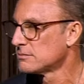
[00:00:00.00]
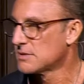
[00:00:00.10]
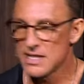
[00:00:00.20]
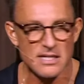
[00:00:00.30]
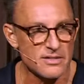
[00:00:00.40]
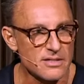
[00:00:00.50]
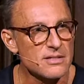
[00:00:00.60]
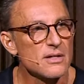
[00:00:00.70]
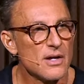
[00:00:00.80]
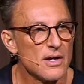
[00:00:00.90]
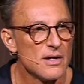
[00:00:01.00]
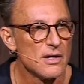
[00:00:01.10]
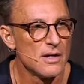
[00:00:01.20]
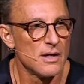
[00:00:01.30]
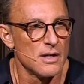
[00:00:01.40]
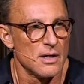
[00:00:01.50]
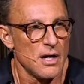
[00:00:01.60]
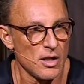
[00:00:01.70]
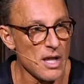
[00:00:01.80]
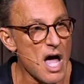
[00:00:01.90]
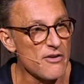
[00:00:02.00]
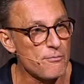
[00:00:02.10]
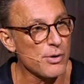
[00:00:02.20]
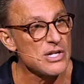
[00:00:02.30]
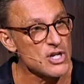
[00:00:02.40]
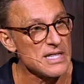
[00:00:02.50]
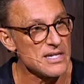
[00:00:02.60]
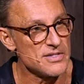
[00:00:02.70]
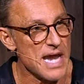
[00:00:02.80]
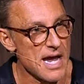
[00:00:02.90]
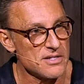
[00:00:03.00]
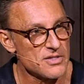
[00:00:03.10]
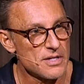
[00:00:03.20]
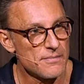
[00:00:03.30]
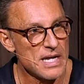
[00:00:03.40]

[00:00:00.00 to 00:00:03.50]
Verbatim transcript: Okay, that's a lot of preaching these days.